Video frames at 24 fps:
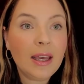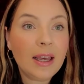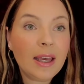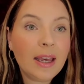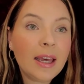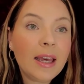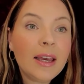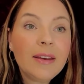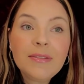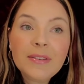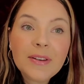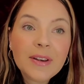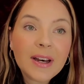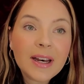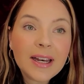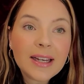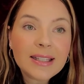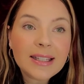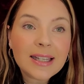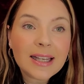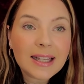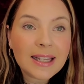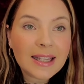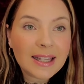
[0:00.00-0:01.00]
If you
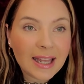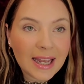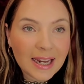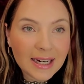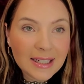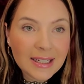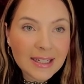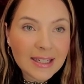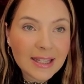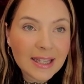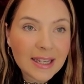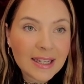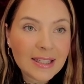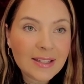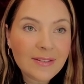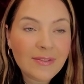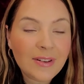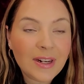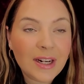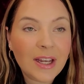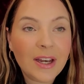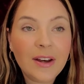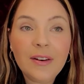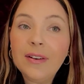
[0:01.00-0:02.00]
guys liked this
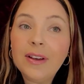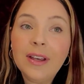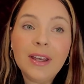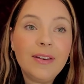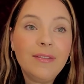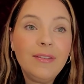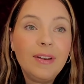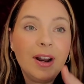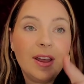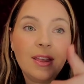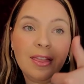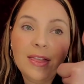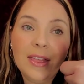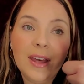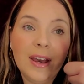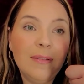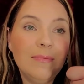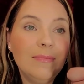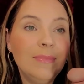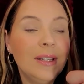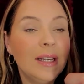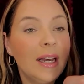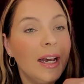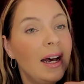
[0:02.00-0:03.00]
video, give it a
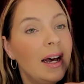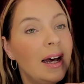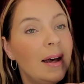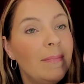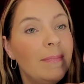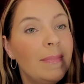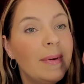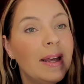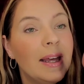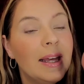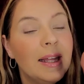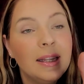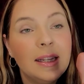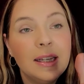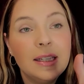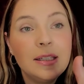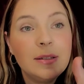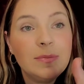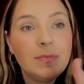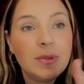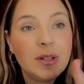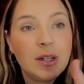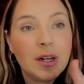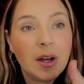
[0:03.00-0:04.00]
thumbs up. It
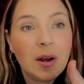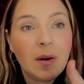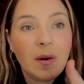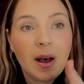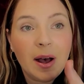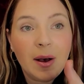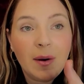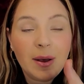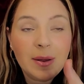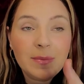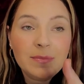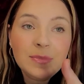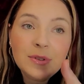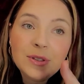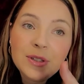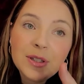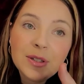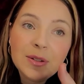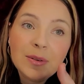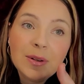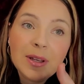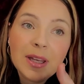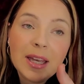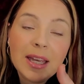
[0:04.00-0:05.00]
lets me know how I'm
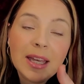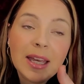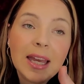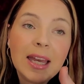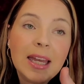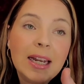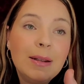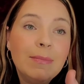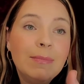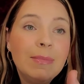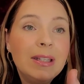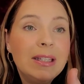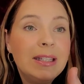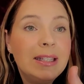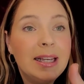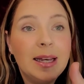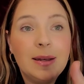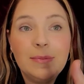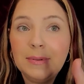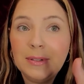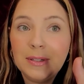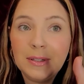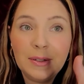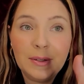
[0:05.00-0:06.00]
doing and it means the
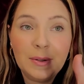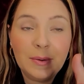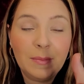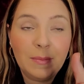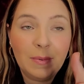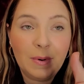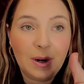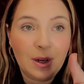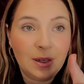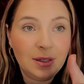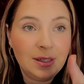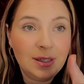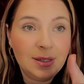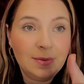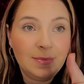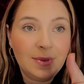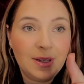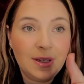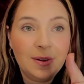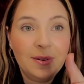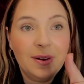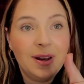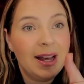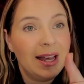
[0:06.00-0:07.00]
absolute world to
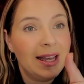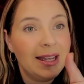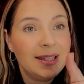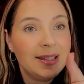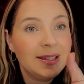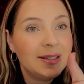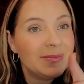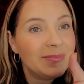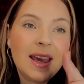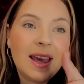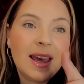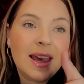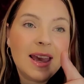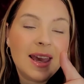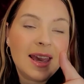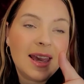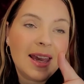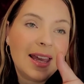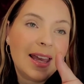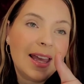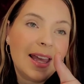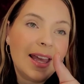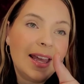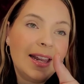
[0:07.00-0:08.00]
me, you guys.
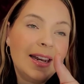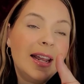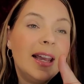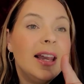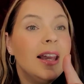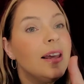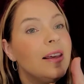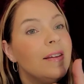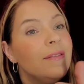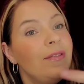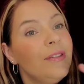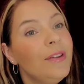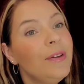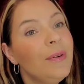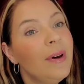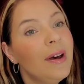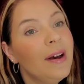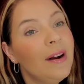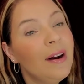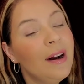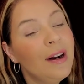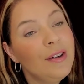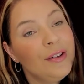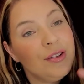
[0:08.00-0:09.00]
And if you
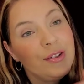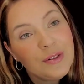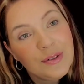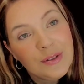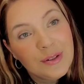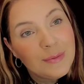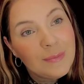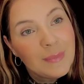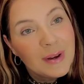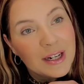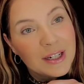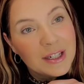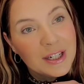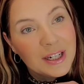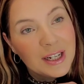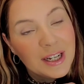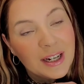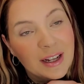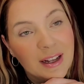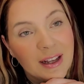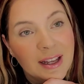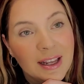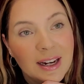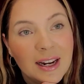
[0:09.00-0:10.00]
are new to my
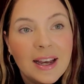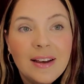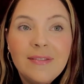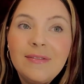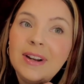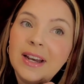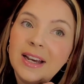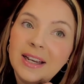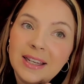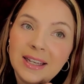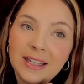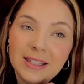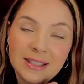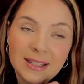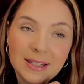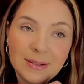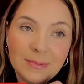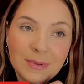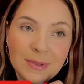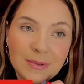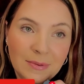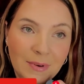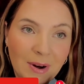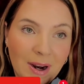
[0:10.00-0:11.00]
channel and have not yet
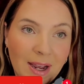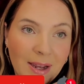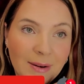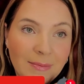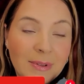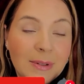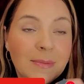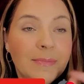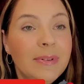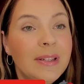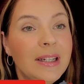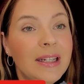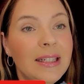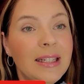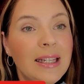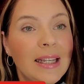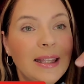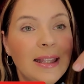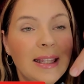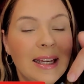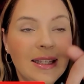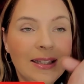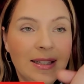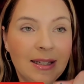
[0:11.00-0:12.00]
subscribed, please hit
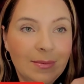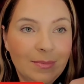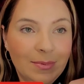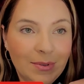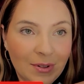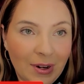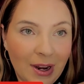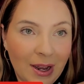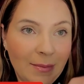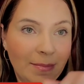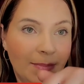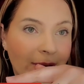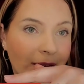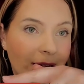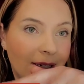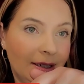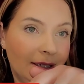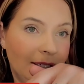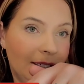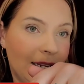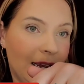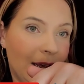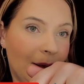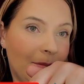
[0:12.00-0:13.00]
that subscribe
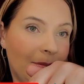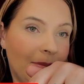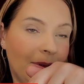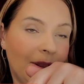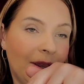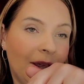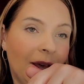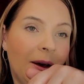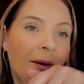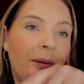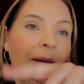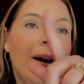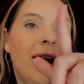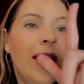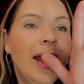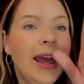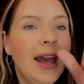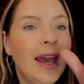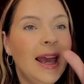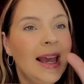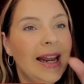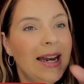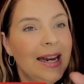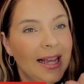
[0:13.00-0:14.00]
button down below
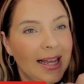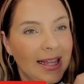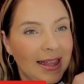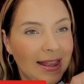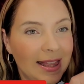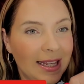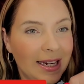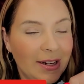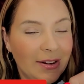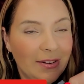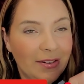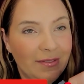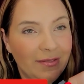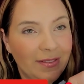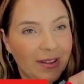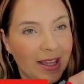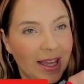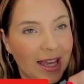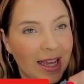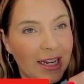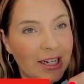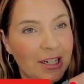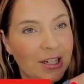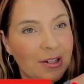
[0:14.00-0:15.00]
and hit the
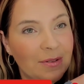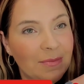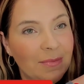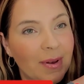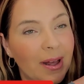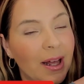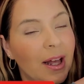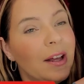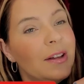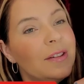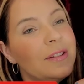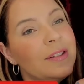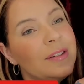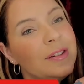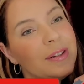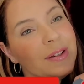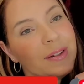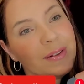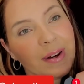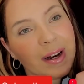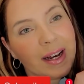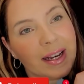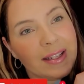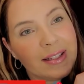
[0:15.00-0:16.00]
notification bell so
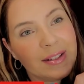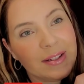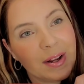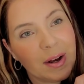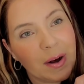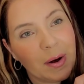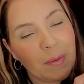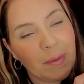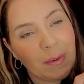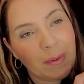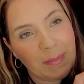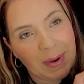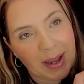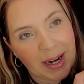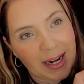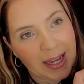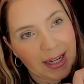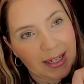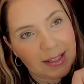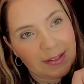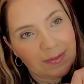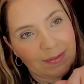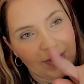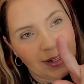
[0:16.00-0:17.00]
you guys know when my
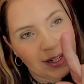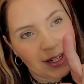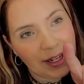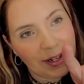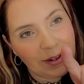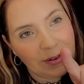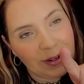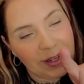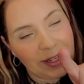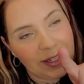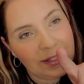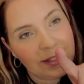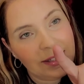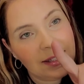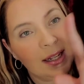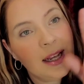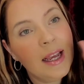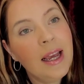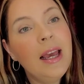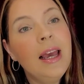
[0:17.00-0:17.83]
next video is.